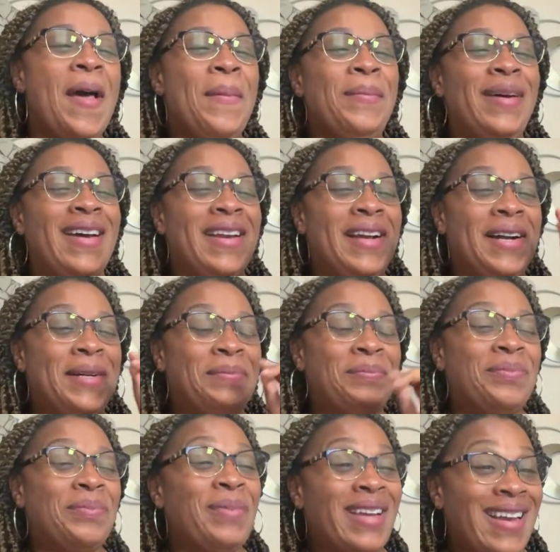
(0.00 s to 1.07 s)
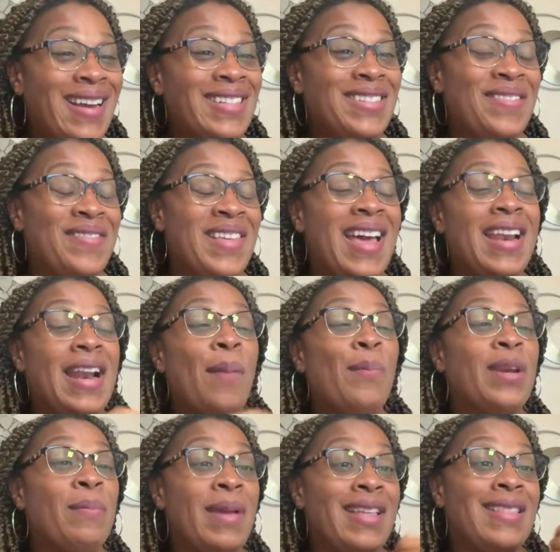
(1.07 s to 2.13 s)
But because of that, I'm
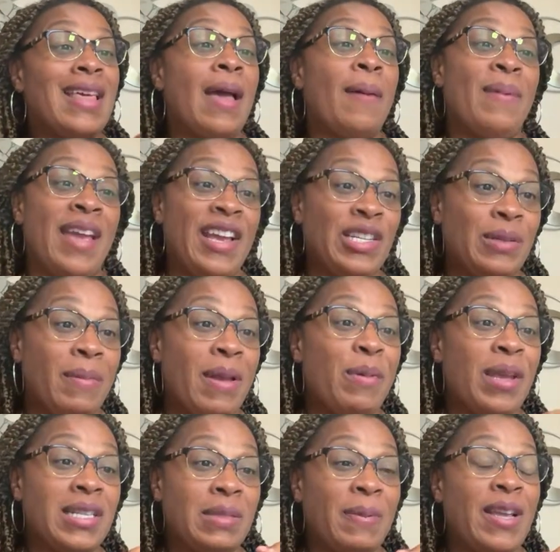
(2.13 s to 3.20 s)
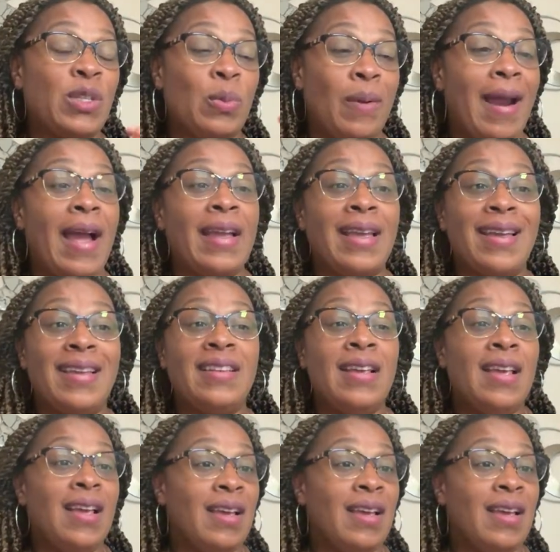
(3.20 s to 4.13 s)
gonna make that page maybe a space where I can